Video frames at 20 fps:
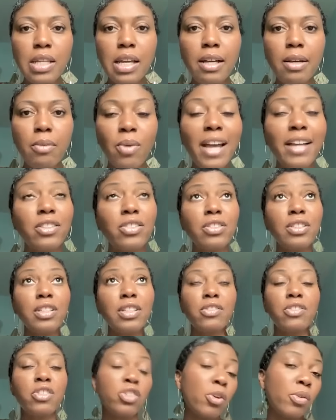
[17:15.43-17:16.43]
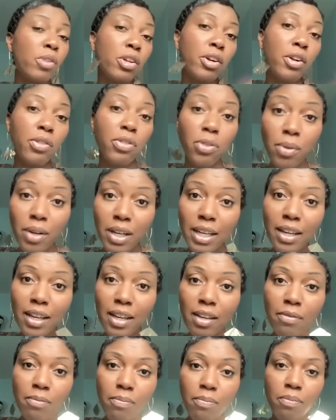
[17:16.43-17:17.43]
Um, actually, so there are
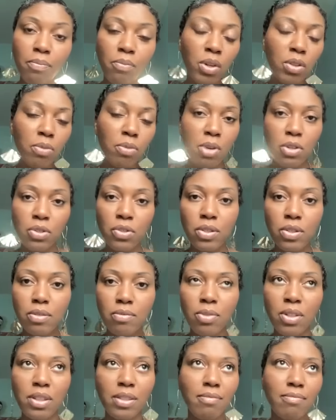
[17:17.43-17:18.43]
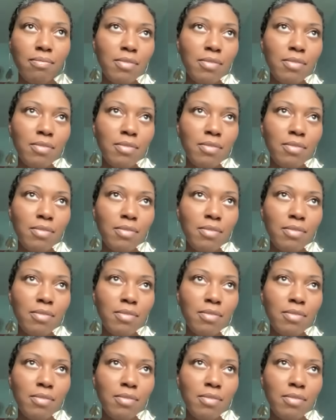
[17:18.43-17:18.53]
three with most, with,